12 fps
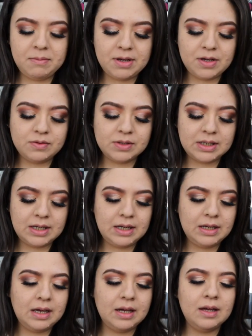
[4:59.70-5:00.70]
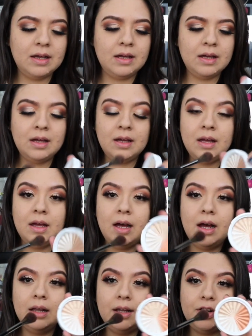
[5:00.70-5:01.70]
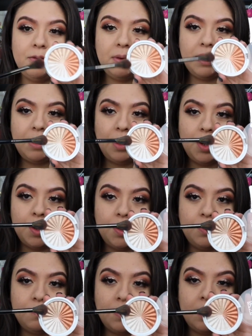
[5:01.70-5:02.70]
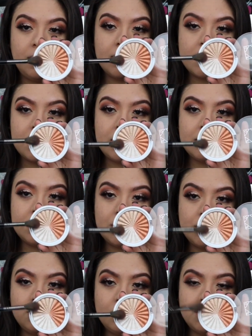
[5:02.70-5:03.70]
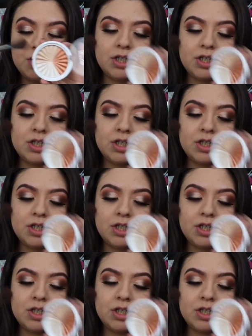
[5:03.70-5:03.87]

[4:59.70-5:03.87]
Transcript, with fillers: I'm going to be using a little bit of these two